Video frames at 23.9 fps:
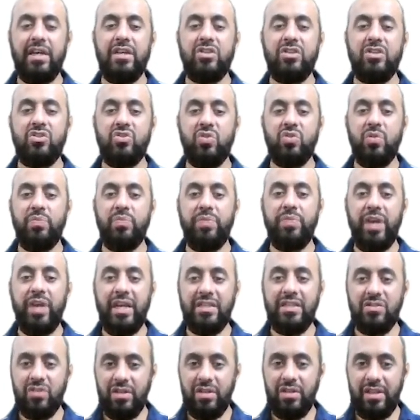so
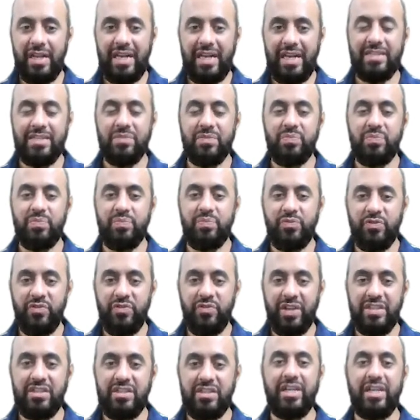based on that the
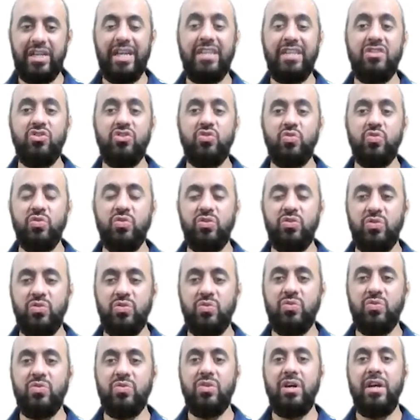professor can choose
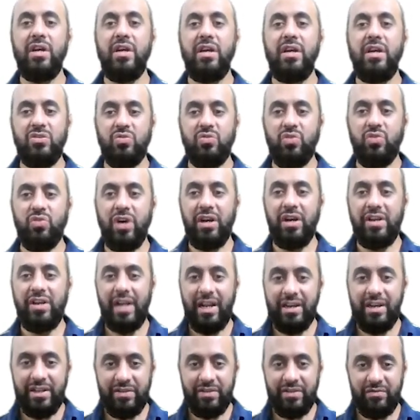to do a
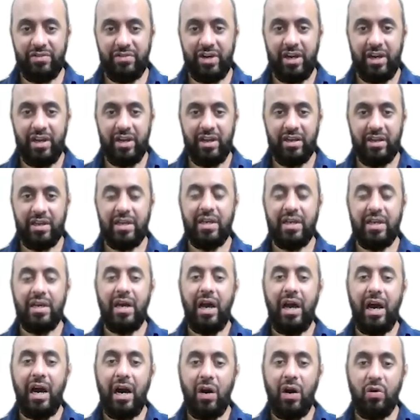relative grading
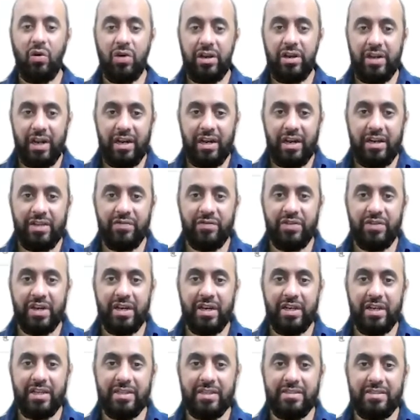how a relative
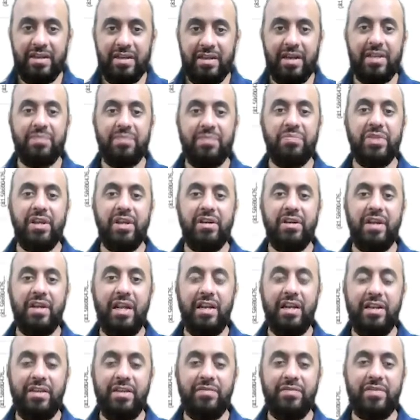grading is done a
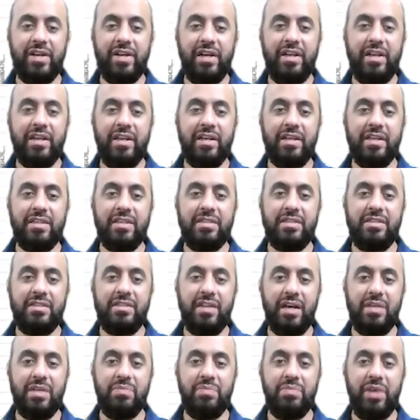relative grading is
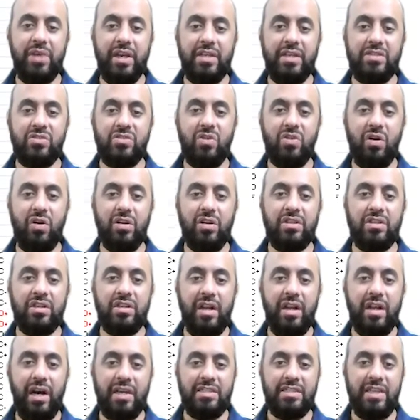done based on the
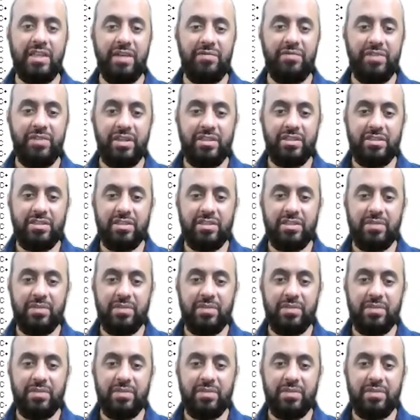class average